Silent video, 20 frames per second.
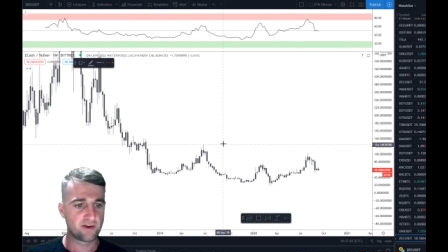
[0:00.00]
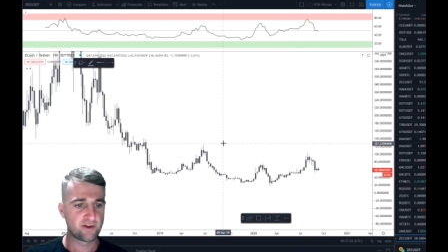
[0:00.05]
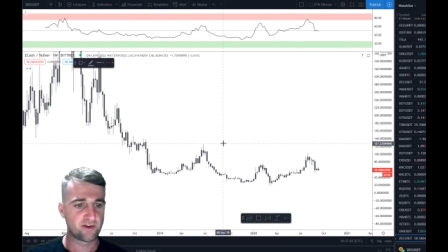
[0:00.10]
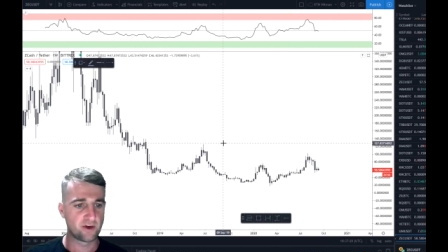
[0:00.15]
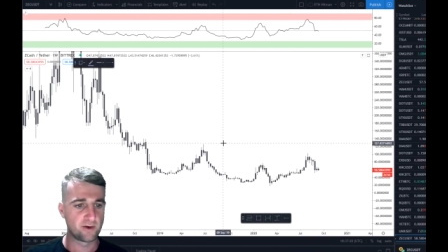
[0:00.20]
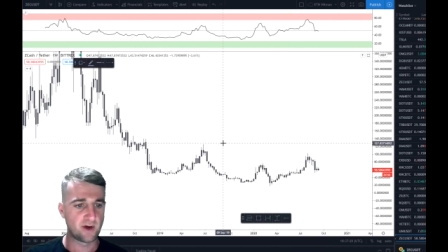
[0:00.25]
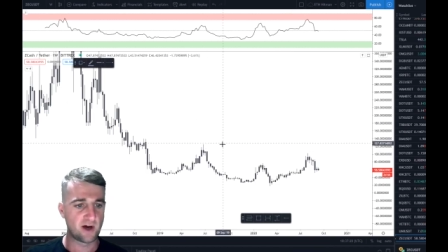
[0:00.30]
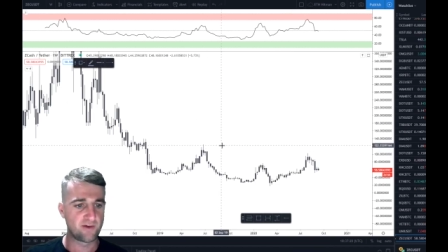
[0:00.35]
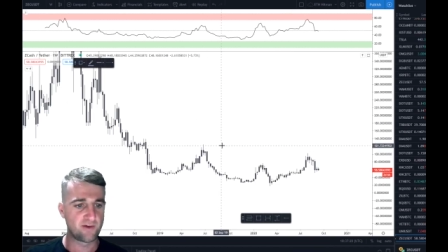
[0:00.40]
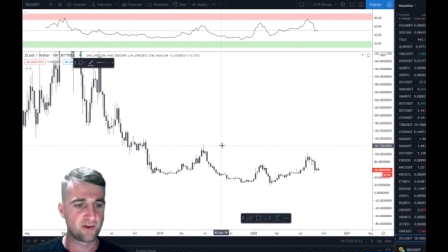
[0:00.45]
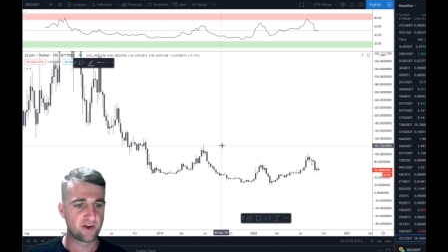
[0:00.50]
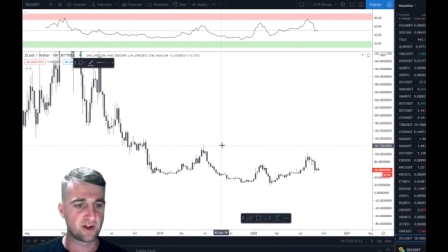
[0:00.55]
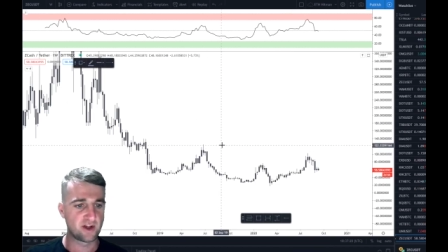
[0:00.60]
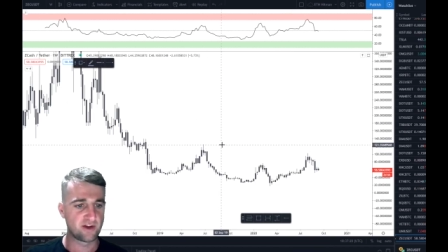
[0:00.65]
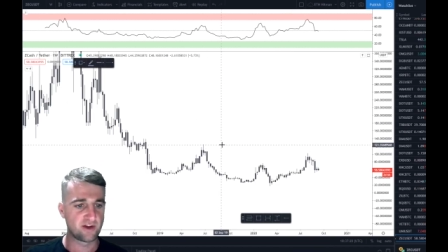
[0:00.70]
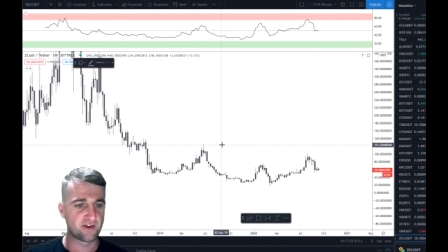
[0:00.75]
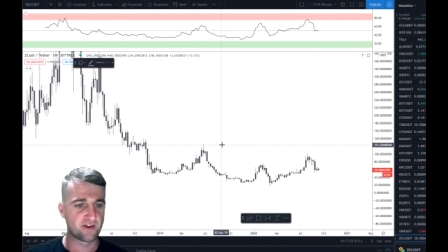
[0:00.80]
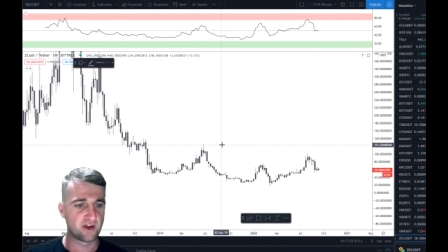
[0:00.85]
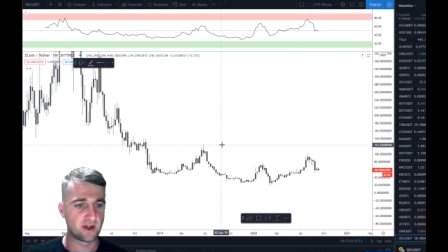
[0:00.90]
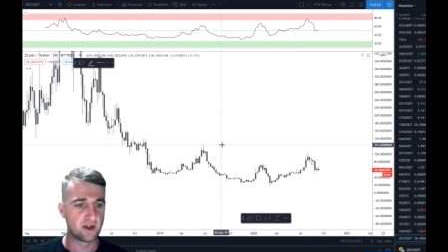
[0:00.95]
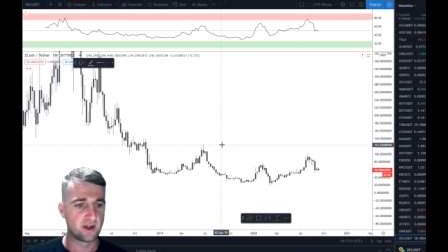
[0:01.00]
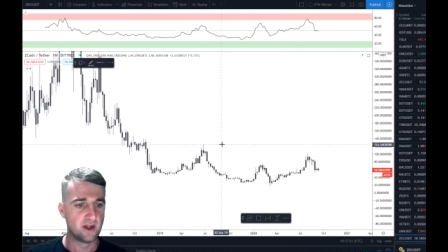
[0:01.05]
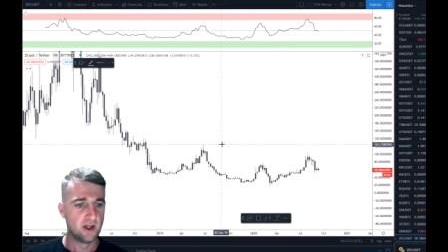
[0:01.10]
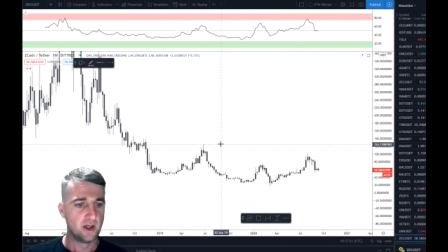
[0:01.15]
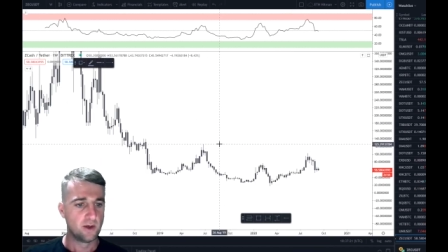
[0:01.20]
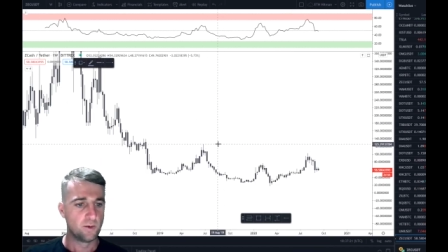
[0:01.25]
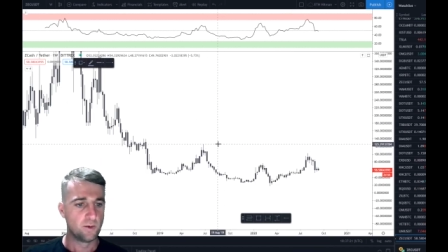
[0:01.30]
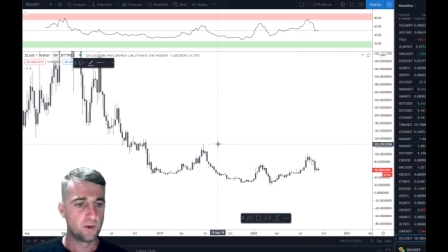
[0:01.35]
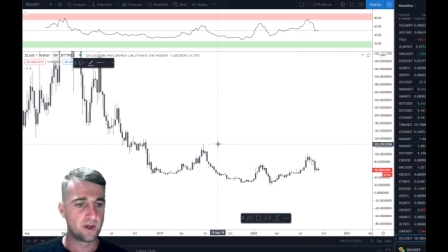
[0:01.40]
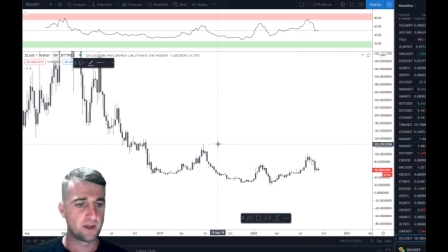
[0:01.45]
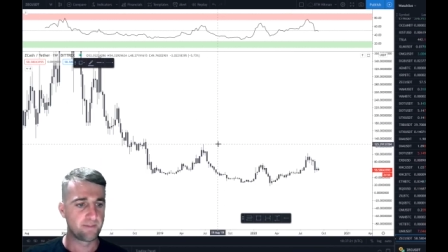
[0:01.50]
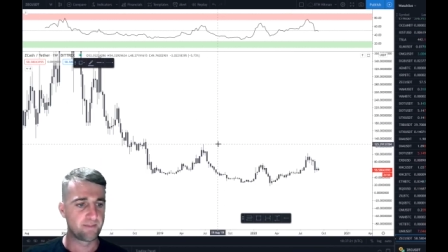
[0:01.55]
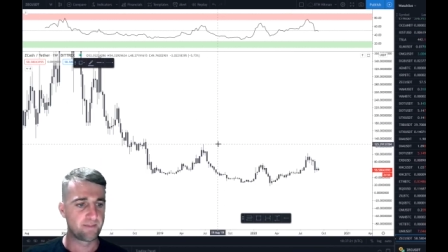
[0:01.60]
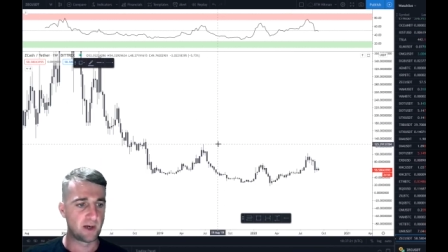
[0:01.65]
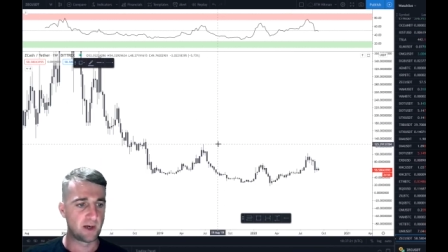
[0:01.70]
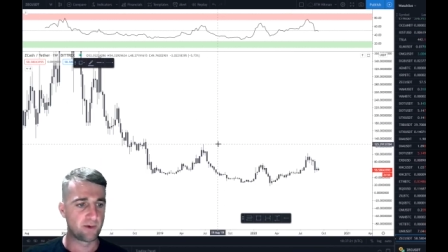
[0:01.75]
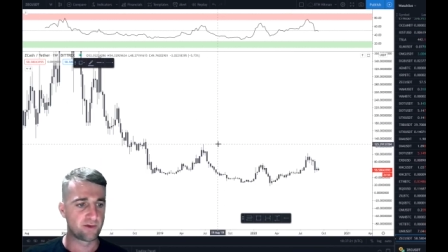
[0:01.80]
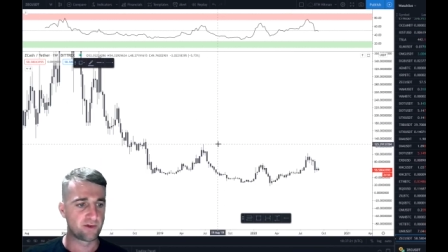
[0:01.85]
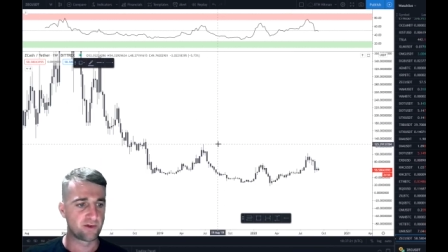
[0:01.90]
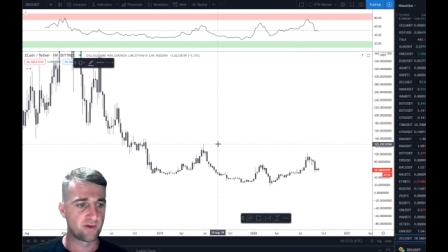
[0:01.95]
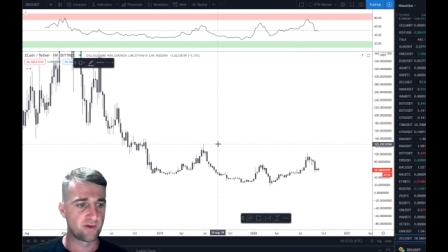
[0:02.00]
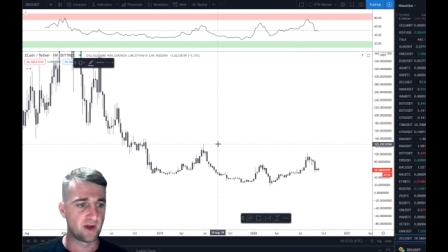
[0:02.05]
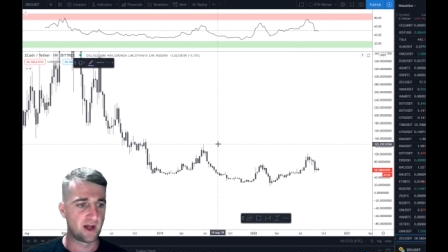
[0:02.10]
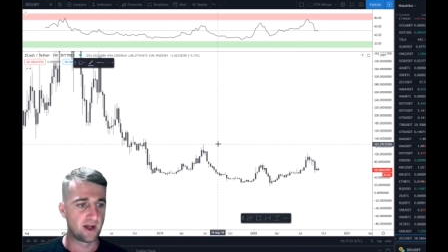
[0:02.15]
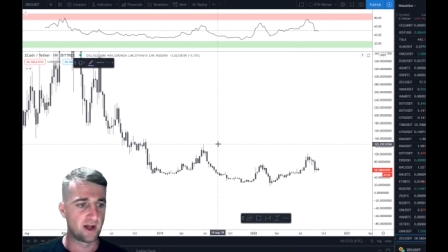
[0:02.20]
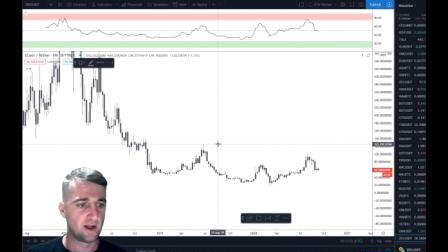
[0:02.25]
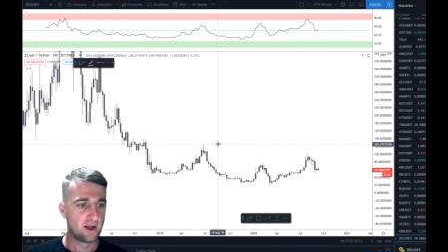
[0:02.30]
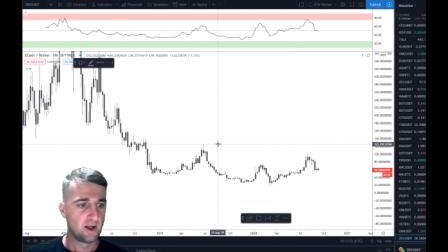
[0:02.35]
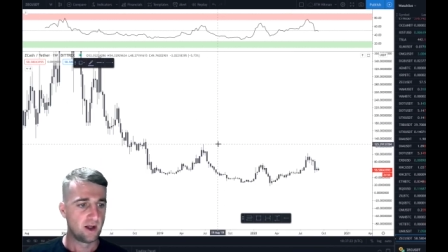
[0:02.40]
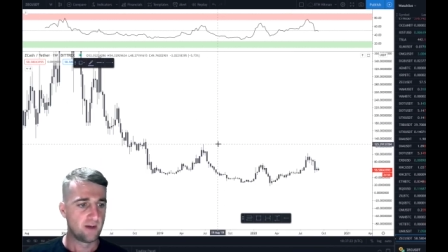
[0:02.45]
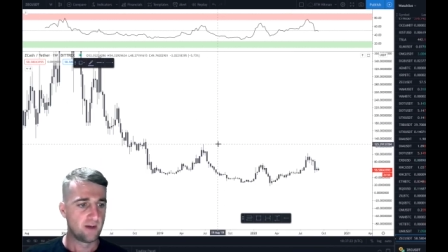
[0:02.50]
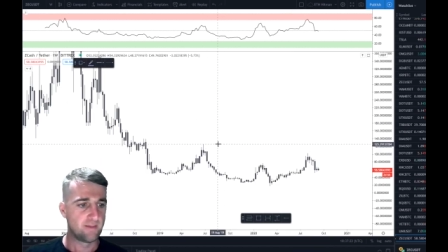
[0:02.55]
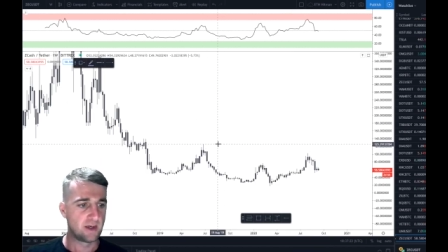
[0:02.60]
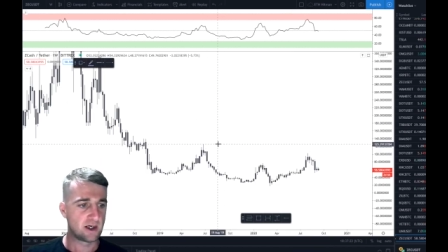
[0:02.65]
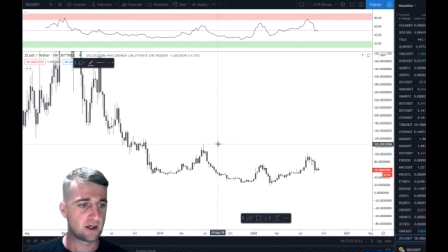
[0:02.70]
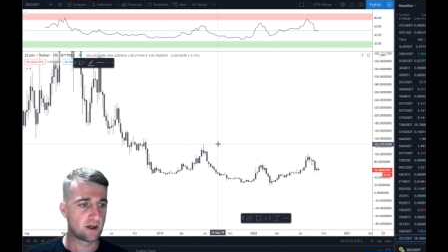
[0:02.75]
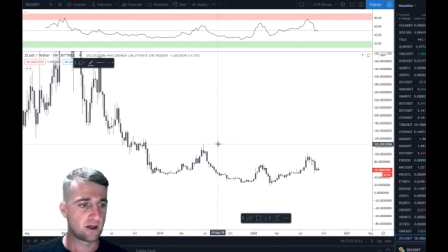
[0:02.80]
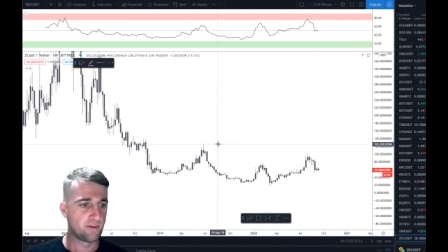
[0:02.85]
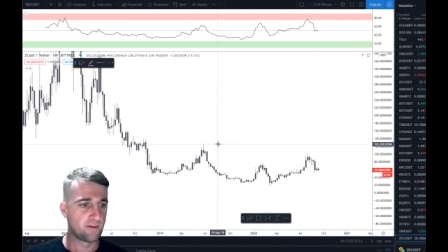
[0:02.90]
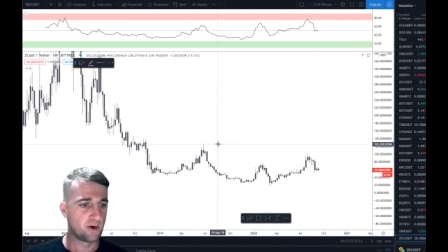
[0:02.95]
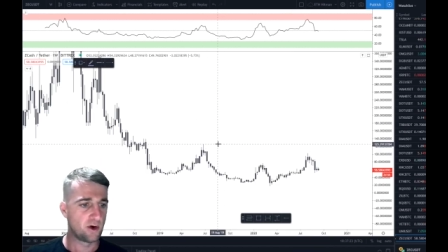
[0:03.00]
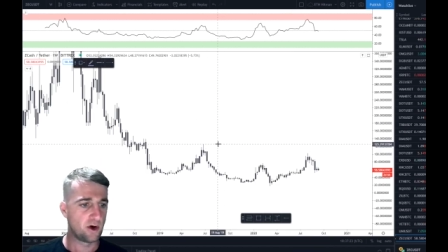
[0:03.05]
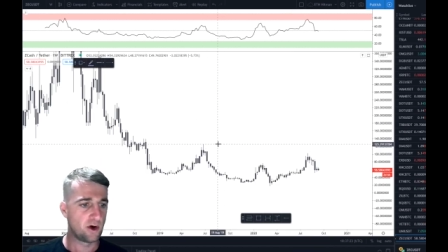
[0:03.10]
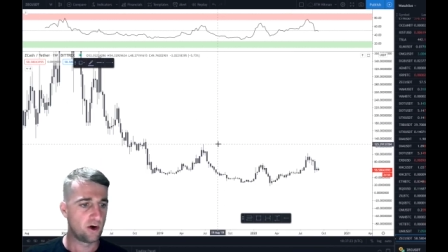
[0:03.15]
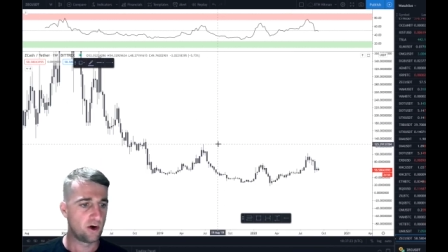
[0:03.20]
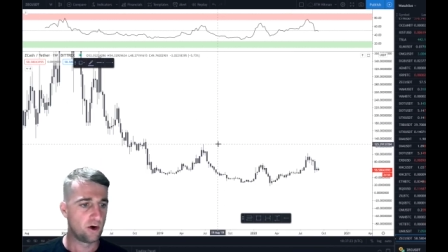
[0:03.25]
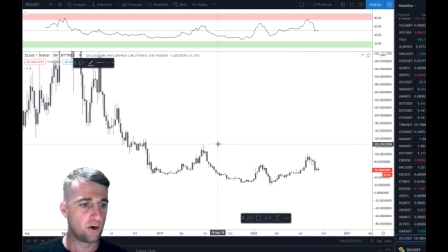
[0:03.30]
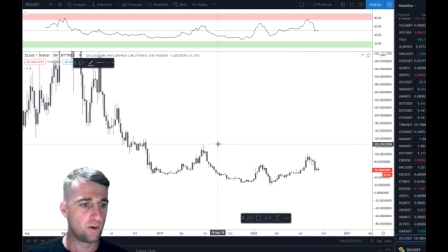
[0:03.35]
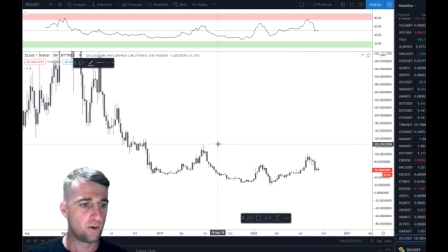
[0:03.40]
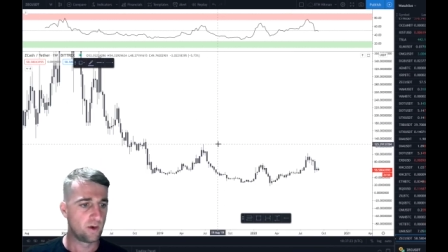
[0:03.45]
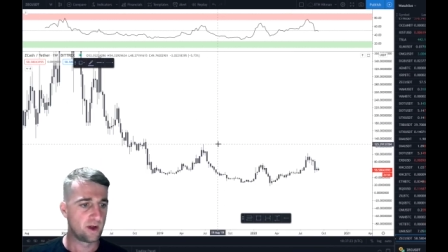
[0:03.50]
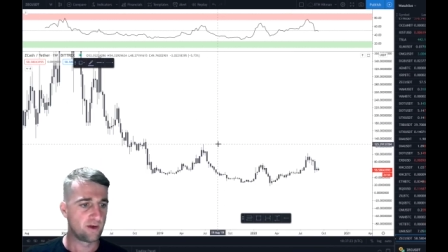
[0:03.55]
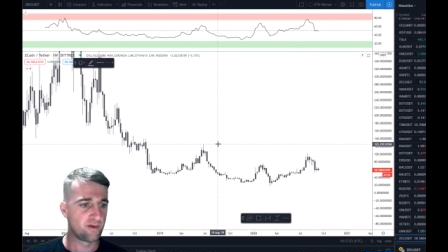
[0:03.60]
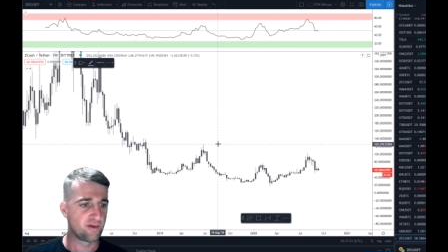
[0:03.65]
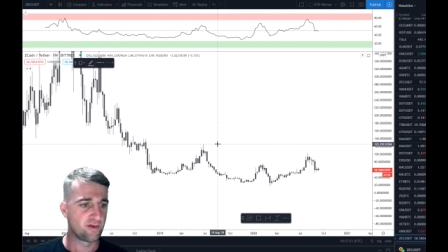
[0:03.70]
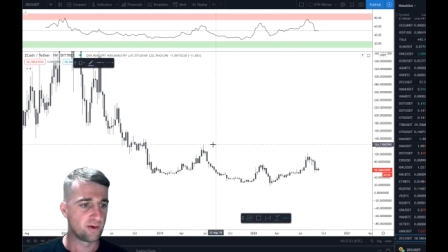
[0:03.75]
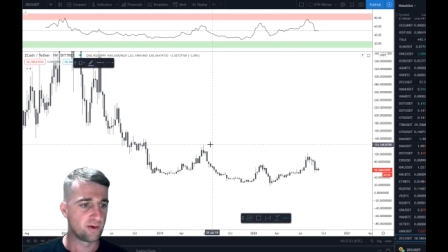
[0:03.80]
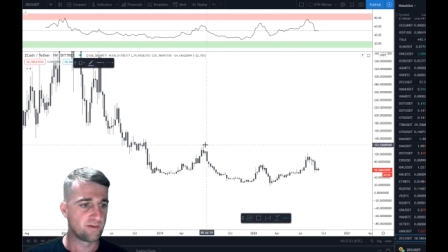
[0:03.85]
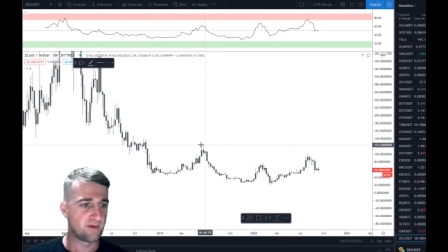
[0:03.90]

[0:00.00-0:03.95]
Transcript: So as you can see, we did bounce up there, and that come all the way through.